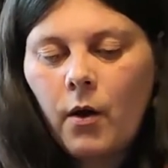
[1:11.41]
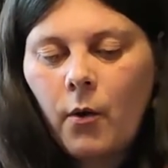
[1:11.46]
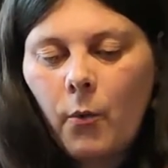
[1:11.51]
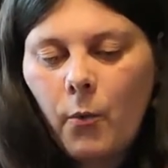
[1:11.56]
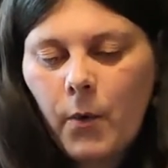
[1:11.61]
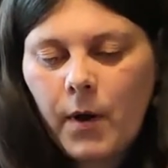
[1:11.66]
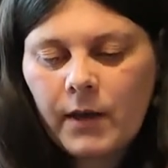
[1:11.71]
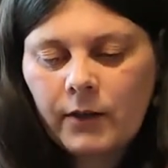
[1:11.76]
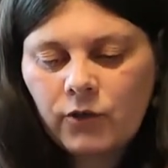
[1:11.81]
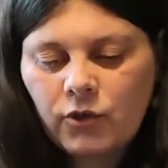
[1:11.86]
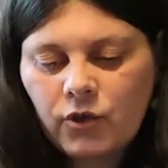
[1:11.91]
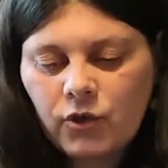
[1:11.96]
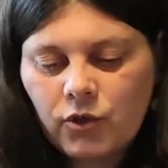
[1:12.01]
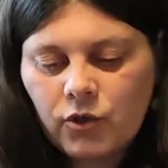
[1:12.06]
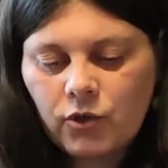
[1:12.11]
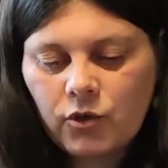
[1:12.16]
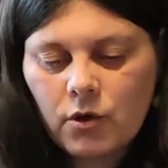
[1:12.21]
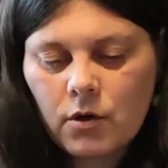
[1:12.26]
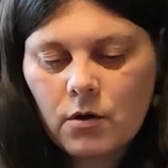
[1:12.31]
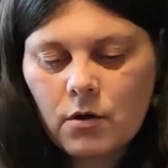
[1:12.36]

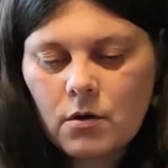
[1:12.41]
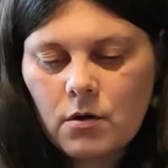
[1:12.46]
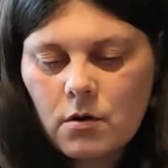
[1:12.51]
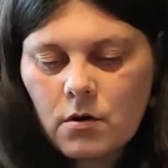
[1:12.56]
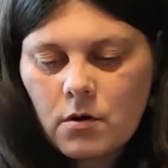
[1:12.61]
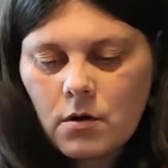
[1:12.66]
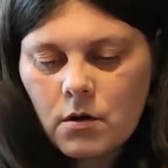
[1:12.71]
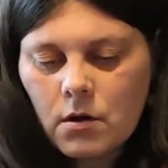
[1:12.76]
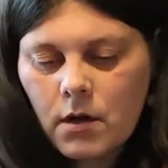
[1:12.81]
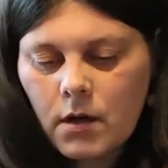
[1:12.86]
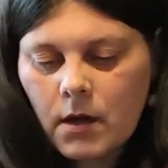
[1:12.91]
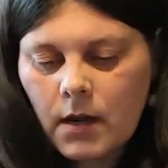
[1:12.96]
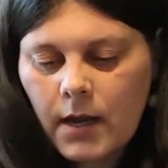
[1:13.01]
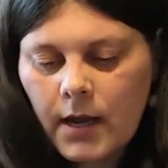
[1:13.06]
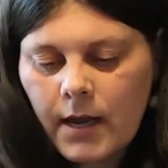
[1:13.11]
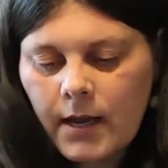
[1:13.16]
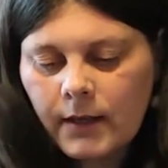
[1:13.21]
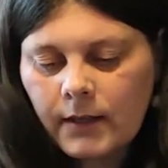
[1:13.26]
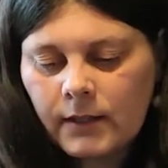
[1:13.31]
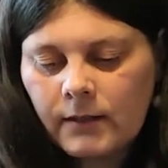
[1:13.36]
which
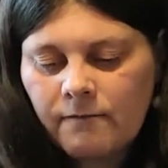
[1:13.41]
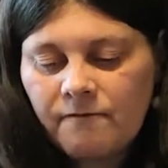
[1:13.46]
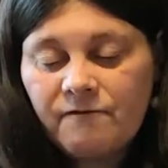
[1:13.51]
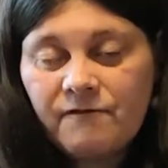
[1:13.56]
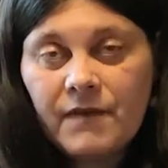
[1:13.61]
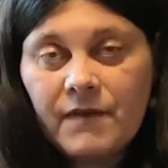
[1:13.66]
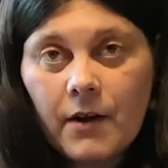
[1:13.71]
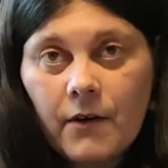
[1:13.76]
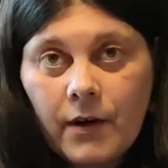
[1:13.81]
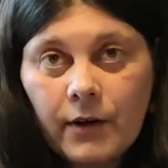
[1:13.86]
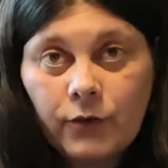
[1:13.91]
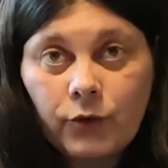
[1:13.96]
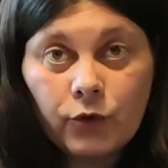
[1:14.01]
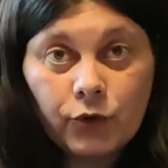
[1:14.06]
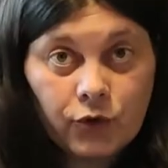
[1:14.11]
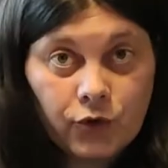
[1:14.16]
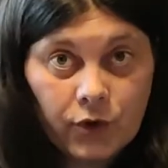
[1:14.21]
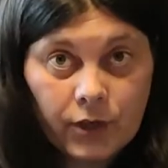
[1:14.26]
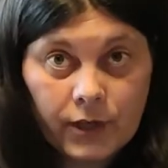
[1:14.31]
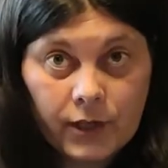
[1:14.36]
is very
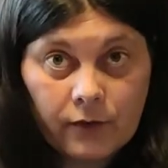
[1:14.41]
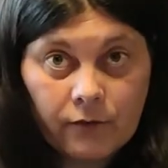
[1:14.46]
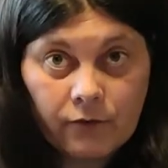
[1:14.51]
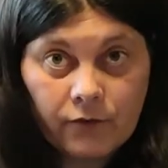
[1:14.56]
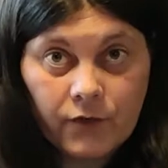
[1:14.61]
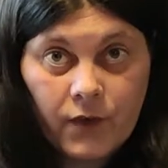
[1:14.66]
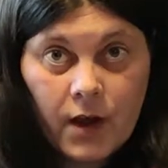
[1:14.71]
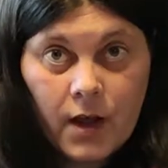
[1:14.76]
nutritive